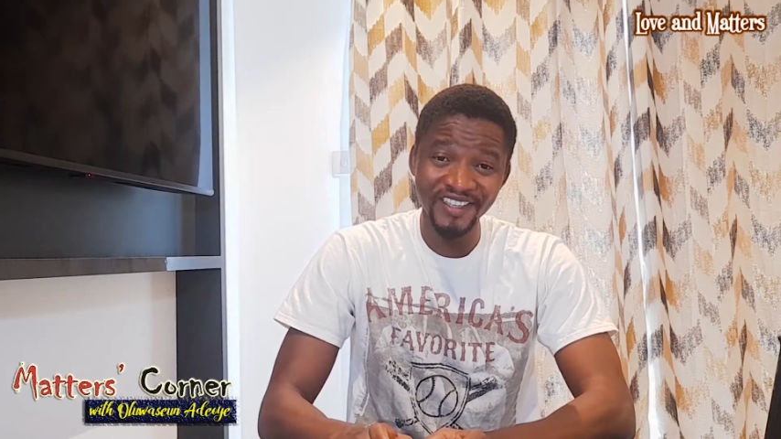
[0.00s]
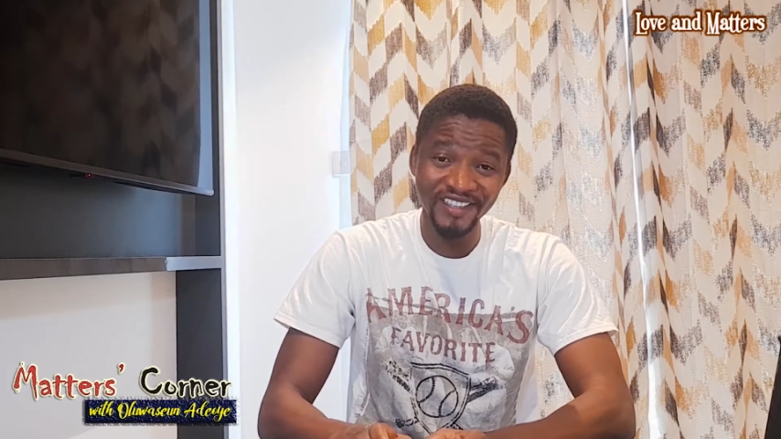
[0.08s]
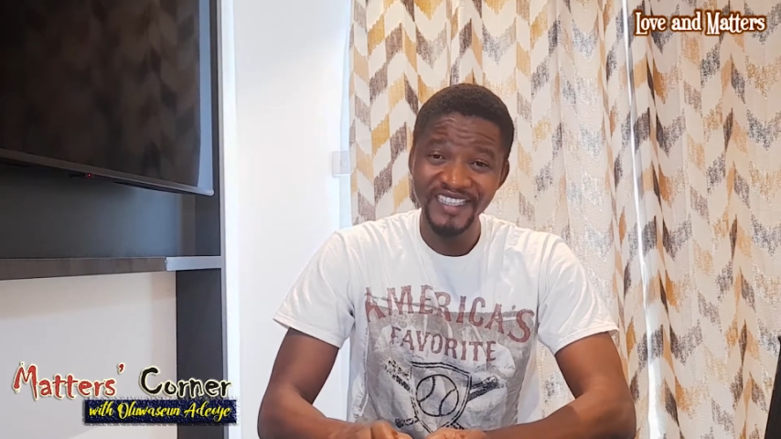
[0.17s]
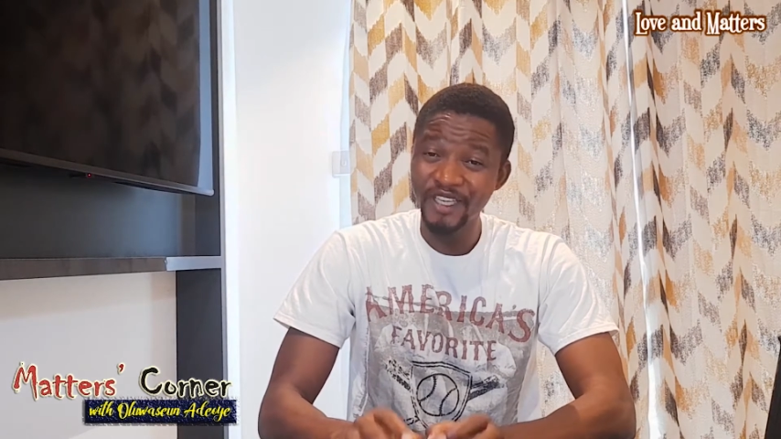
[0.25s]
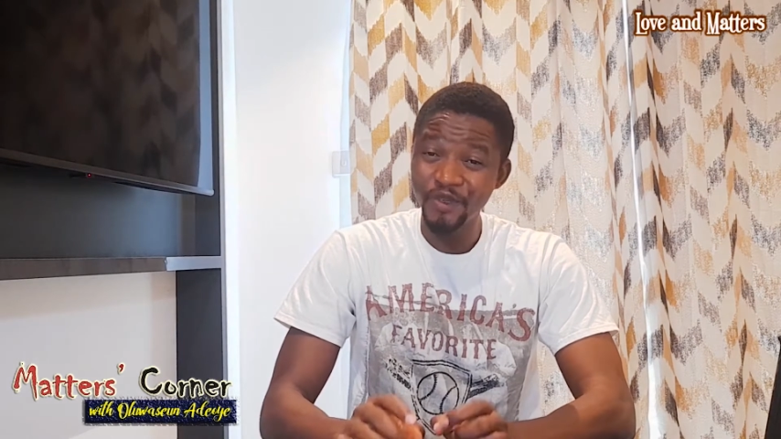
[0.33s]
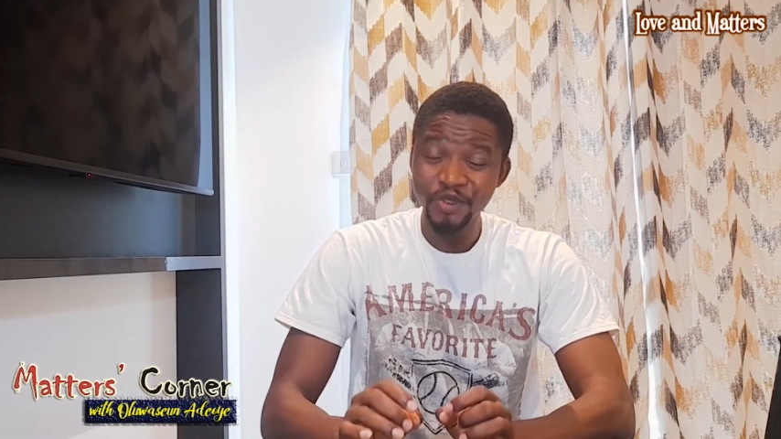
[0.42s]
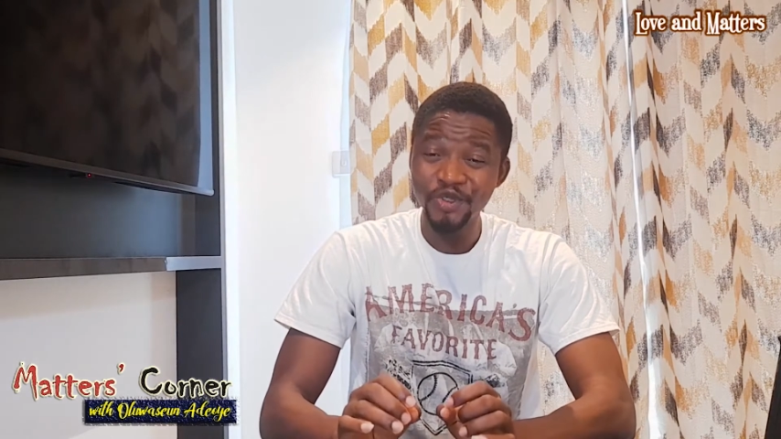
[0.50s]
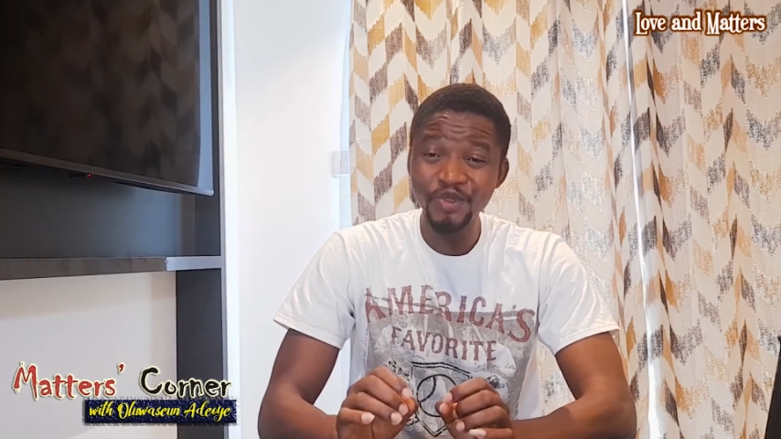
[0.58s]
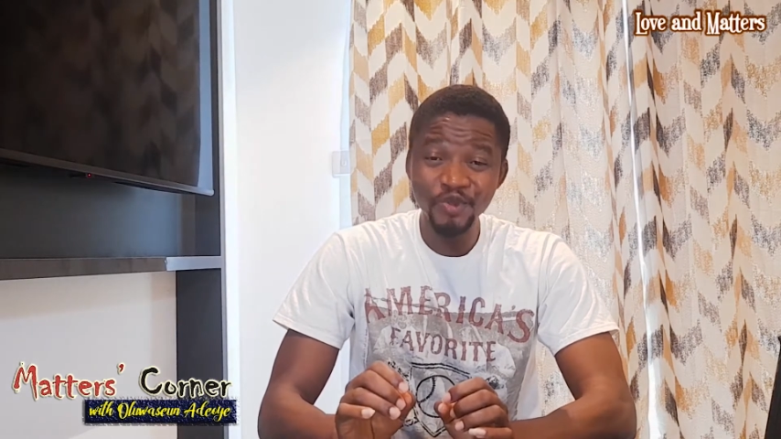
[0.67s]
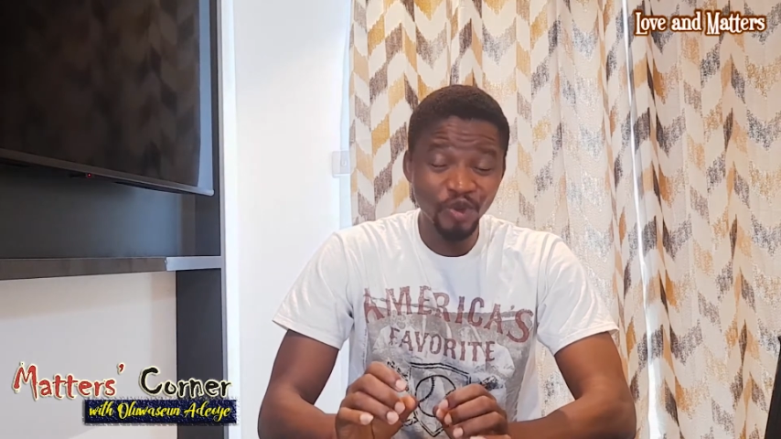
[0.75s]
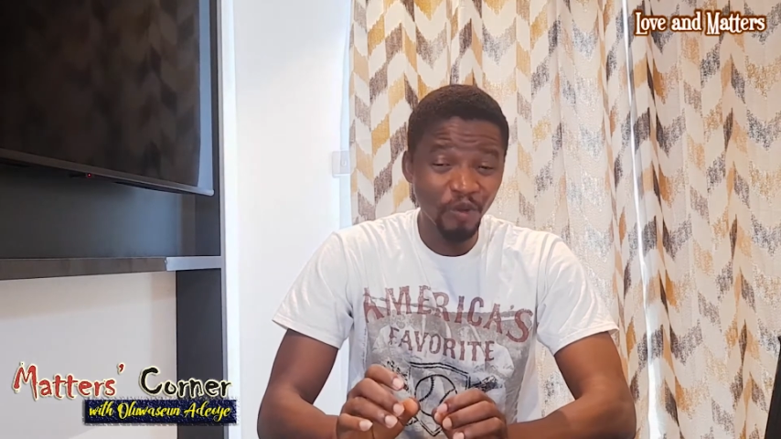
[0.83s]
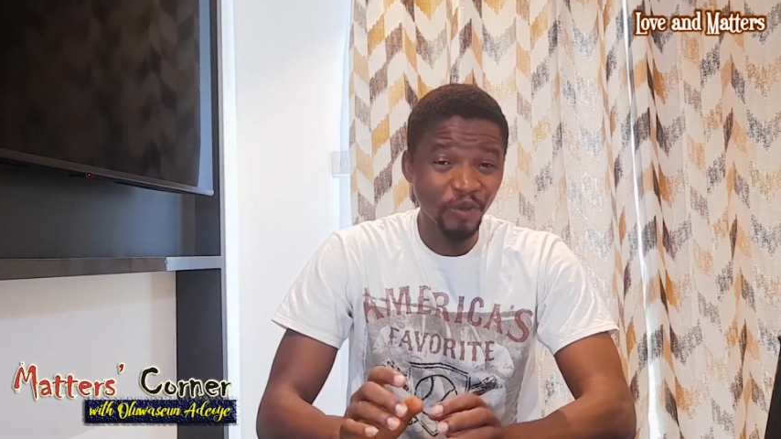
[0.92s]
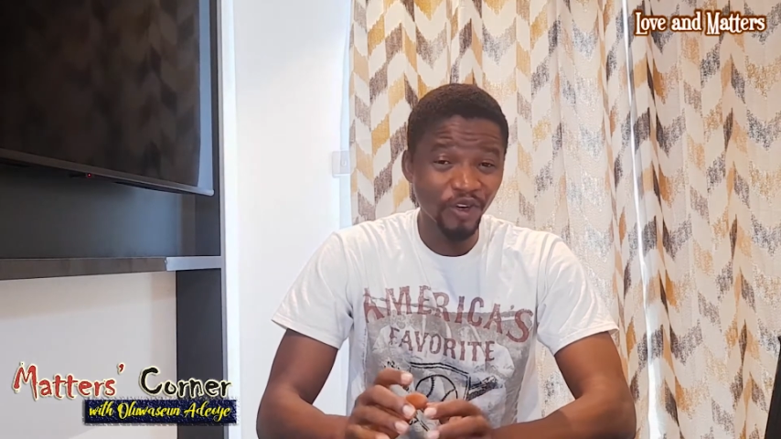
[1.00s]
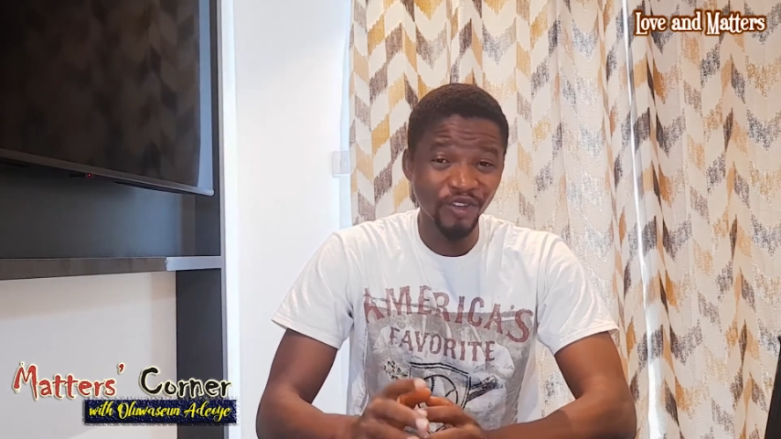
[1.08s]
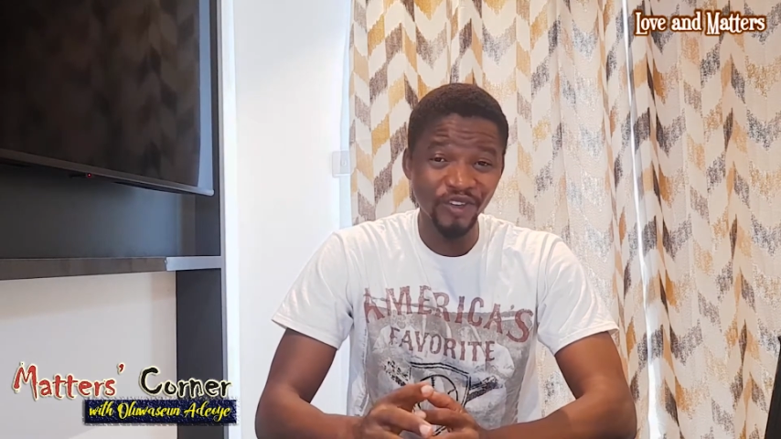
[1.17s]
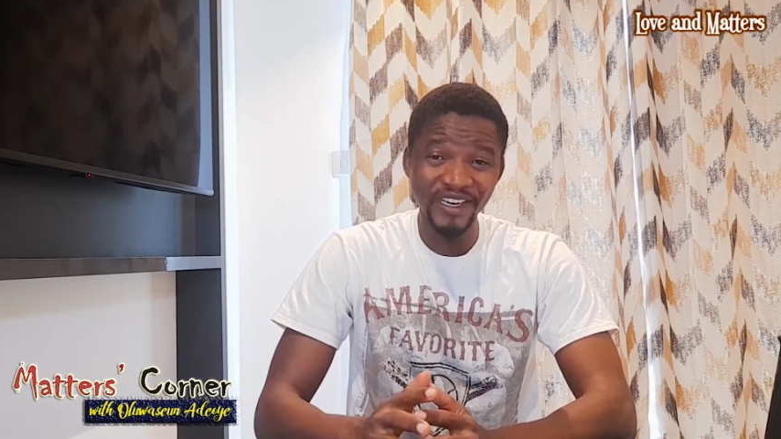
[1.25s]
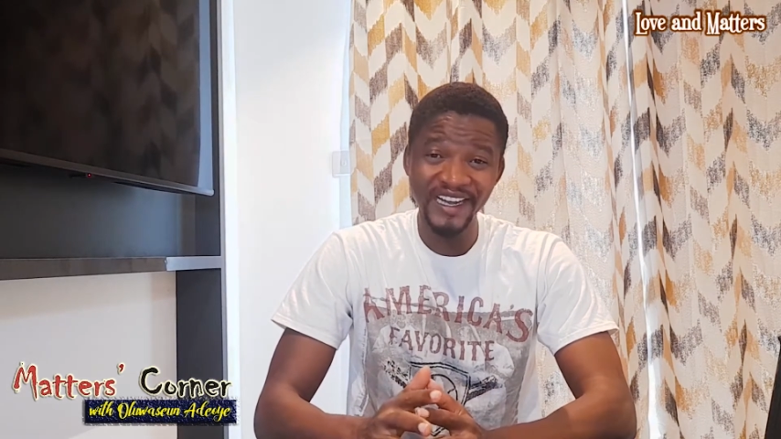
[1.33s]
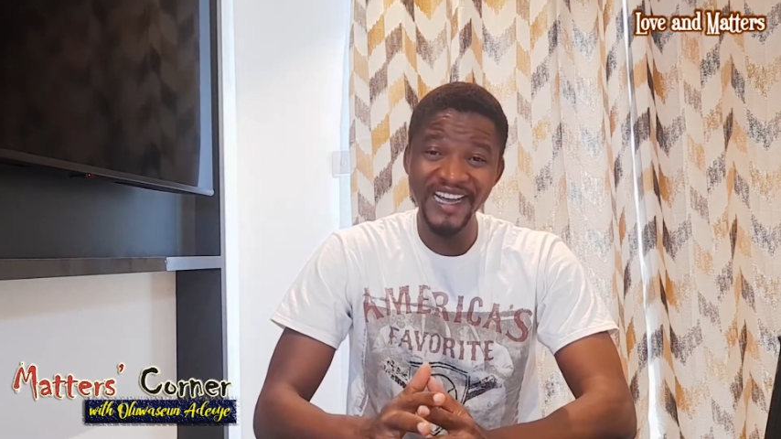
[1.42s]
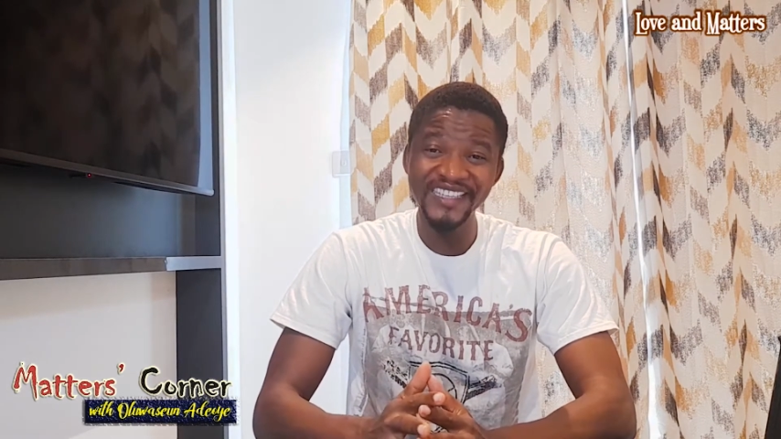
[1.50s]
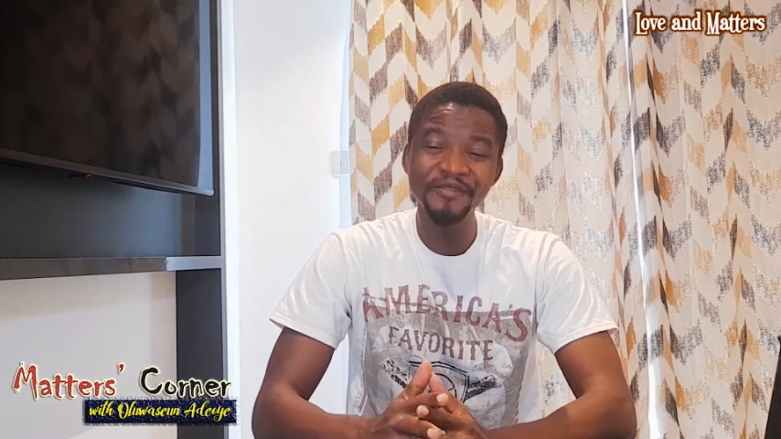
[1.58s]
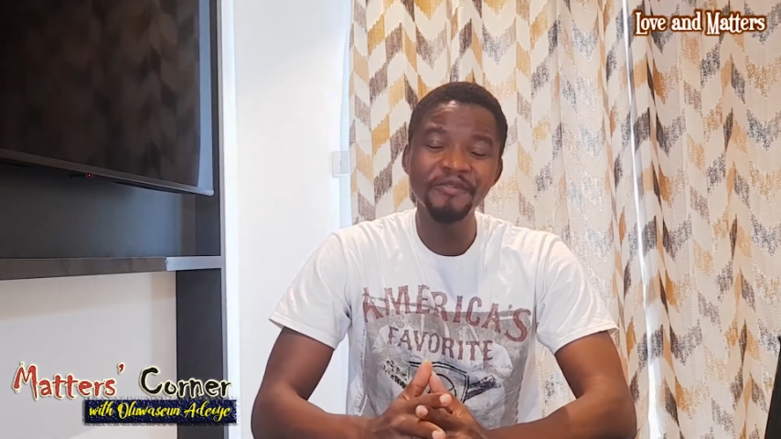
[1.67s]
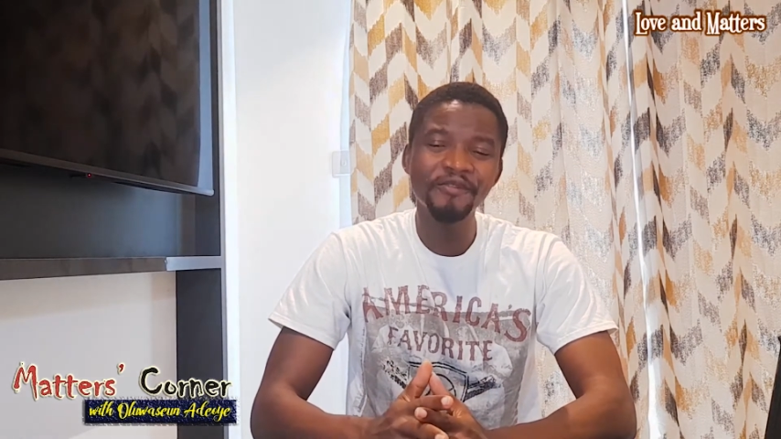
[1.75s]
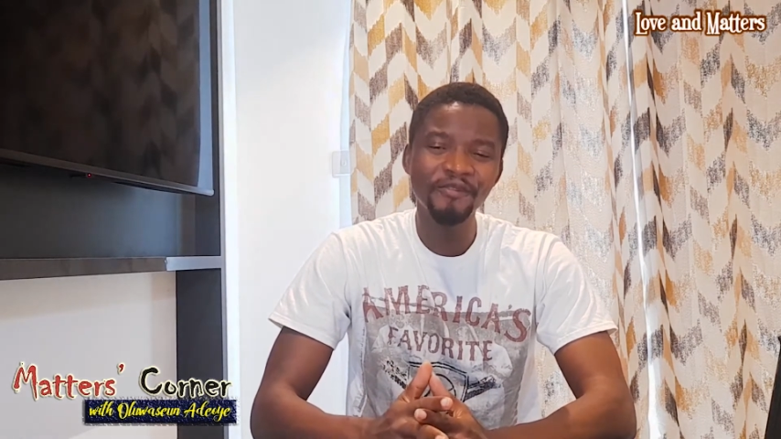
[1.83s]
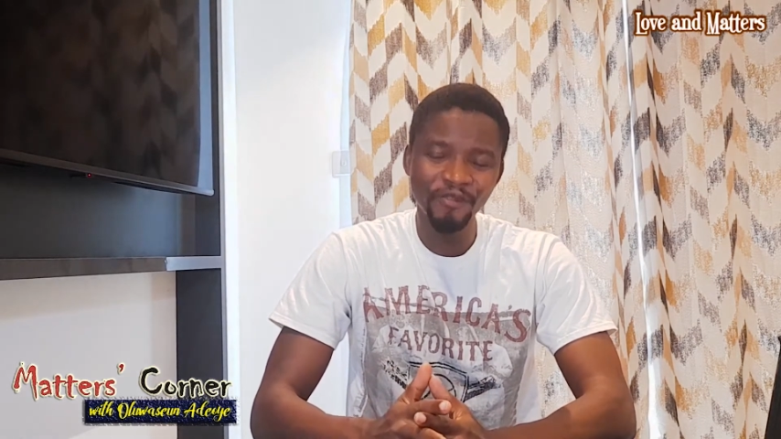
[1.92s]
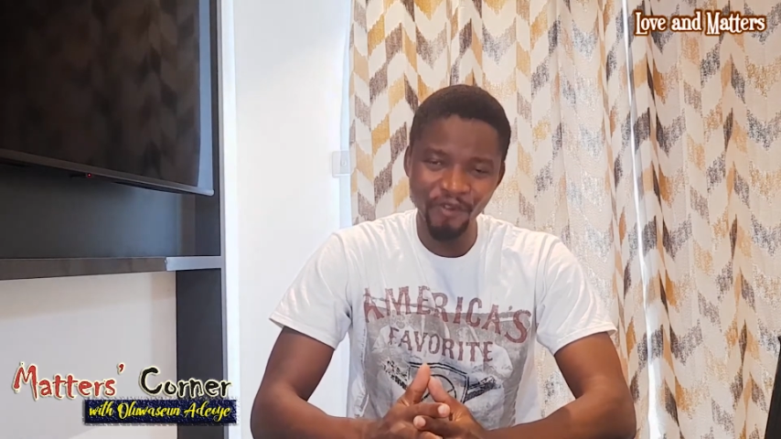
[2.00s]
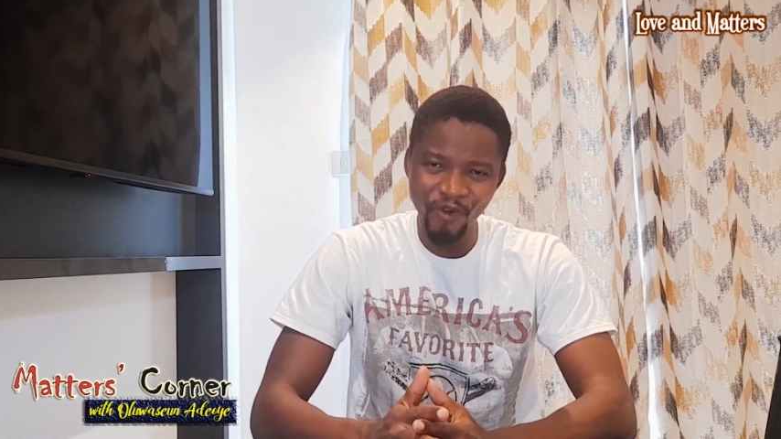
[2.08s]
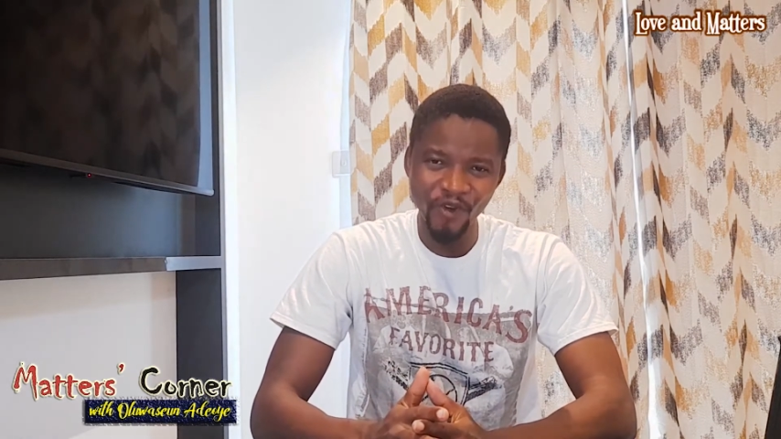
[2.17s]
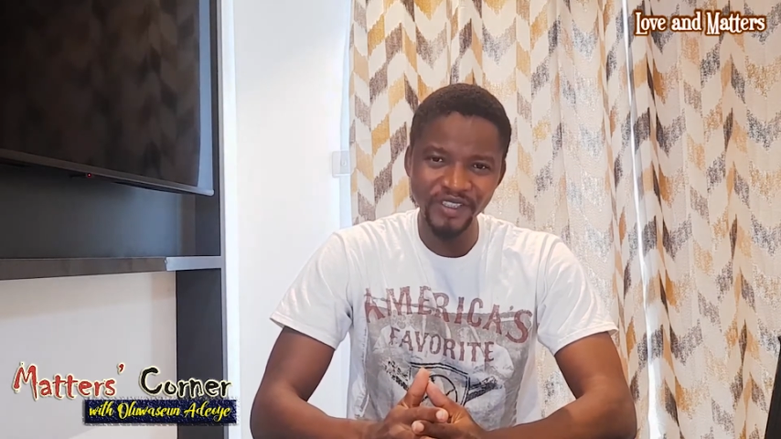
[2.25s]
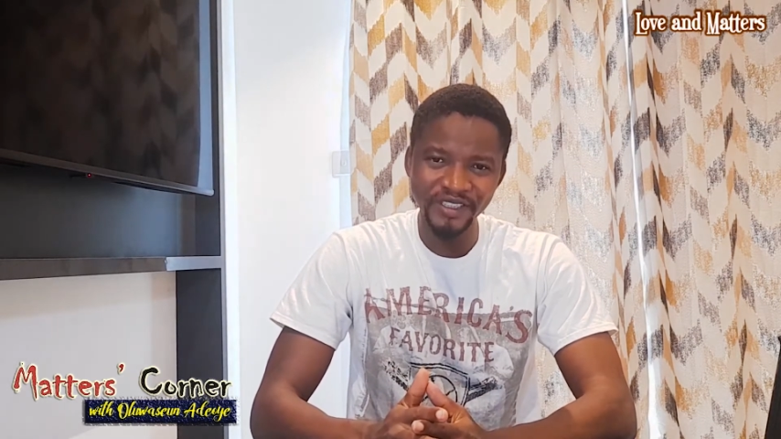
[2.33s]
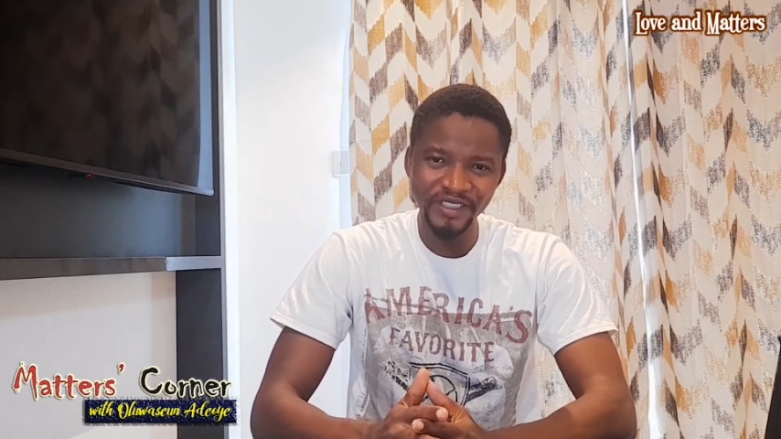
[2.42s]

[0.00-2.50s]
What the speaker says: that looks normal and fun,